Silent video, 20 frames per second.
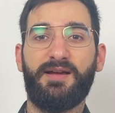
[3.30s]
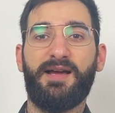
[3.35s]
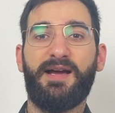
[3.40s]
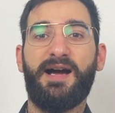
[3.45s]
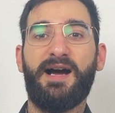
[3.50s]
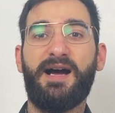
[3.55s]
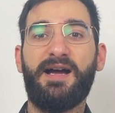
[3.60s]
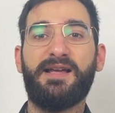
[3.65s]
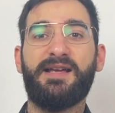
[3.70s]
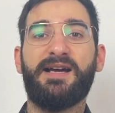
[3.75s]

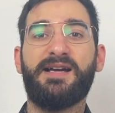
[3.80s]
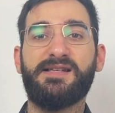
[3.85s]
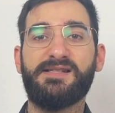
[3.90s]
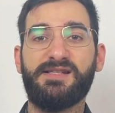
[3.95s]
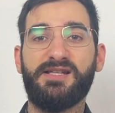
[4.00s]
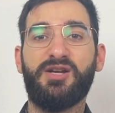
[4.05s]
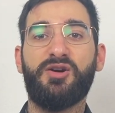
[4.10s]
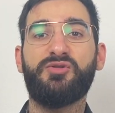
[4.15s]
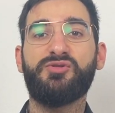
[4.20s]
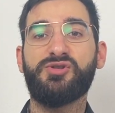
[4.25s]
Hi guys,
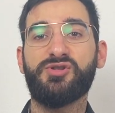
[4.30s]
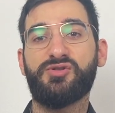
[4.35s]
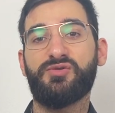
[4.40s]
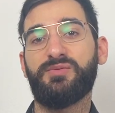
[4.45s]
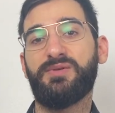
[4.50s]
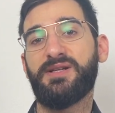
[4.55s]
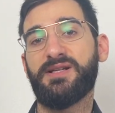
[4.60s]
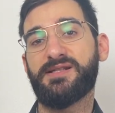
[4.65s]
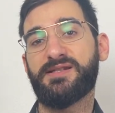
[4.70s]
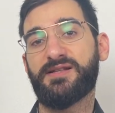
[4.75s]
NIO just
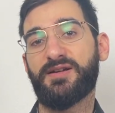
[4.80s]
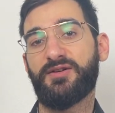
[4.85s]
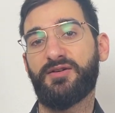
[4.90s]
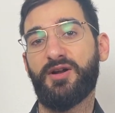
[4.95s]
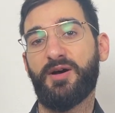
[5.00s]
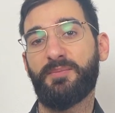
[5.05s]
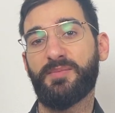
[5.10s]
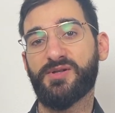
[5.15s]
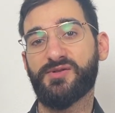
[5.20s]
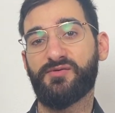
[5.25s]
released their
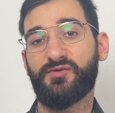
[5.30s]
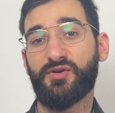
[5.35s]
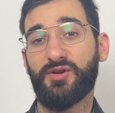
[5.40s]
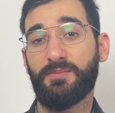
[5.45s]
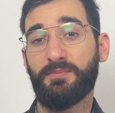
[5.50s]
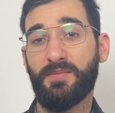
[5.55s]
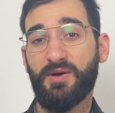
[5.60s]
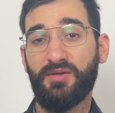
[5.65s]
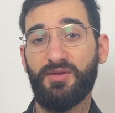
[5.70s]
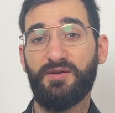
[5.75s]
numbers for the
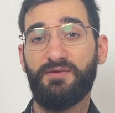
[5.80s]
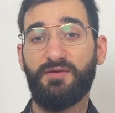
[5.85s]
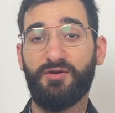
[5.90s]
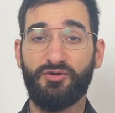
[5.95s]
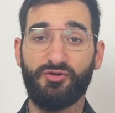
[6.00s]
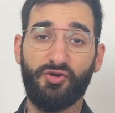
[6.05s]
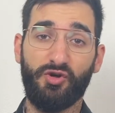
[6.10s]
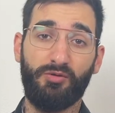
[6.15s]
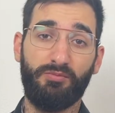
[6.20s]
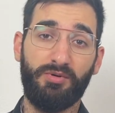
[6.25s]
month of
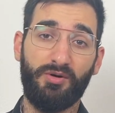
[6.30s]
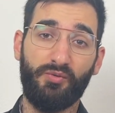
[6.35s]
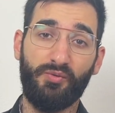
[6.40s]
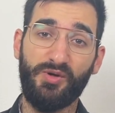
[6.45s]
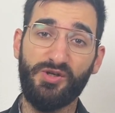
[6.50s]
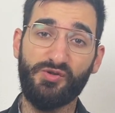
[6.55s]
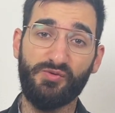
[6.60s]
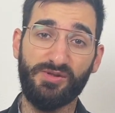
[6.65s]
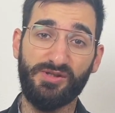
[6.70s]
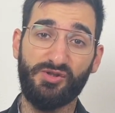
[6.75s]
October,
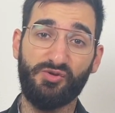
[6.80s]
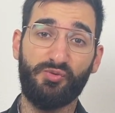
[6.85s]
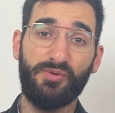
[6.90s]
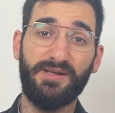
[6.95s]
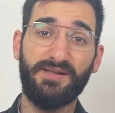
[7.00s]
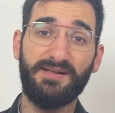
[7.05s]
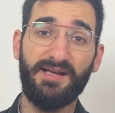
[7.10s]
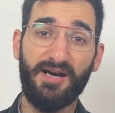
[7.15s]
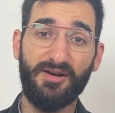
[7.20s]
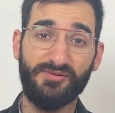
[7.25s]
which was
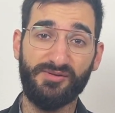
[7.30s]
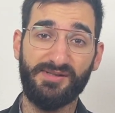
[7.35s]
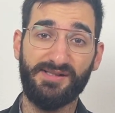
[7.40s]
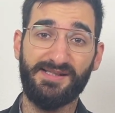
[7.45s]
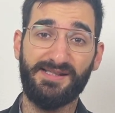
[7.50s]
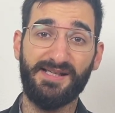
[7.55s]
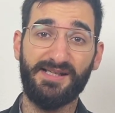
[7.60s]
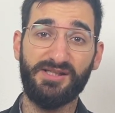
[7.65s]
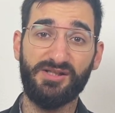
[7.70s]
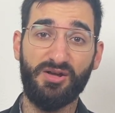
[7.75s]

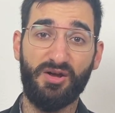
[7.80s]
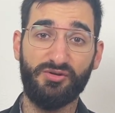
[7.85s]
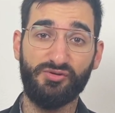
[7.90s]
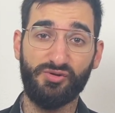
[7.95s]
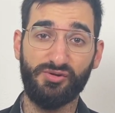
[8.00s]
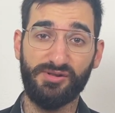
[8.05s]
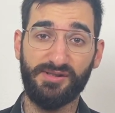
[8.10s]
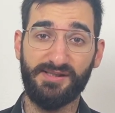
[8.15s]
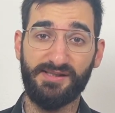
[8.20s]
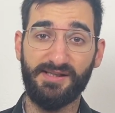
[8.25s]

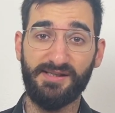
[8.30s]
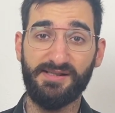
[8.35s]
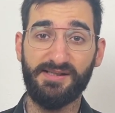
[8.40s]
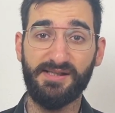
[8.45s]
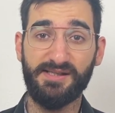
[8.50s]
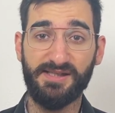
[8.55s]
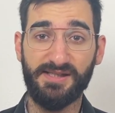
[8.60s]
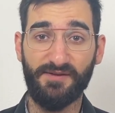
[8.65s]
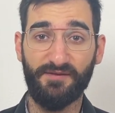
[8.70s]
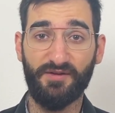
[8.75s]

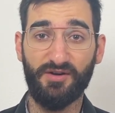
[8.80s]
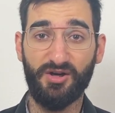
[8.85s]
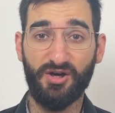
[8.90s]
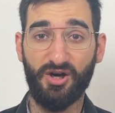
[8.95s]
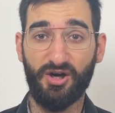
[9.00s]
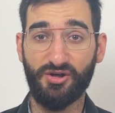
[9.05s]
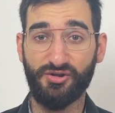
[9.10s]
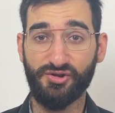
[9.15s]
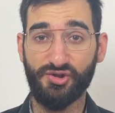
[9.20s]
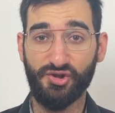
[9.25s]
3,667
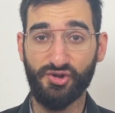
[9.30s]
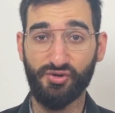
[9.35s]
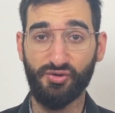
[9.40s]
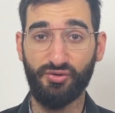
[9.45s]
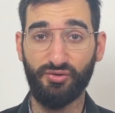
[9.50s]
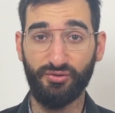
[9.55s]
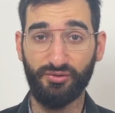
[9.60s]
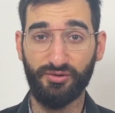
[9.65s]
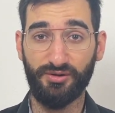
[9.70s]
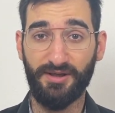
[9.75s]
cars
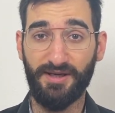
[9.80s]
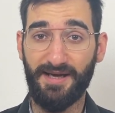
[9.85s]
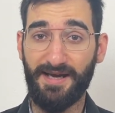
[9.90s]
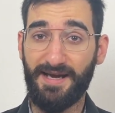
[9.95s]
sold.